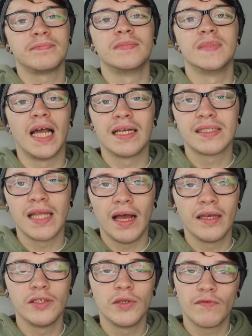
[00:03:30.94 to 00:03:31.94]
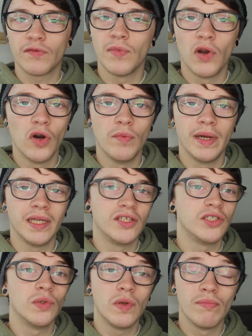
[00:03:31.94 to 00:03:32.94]
That's that. You do it from home and you
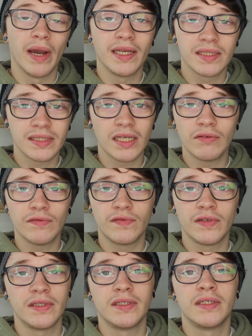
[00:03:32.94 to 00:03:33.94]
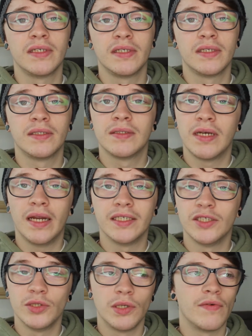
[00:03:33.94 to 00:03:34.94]
do it by yourself. And
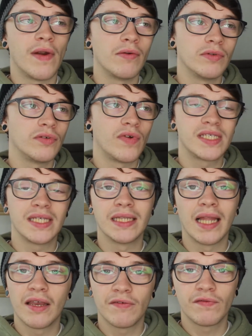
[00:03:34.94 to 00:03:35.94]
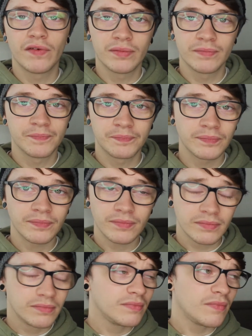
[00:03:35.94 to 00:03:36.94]
you do it around the rest of your life.
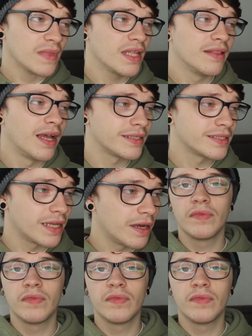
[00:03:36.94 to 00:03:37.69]
That's that.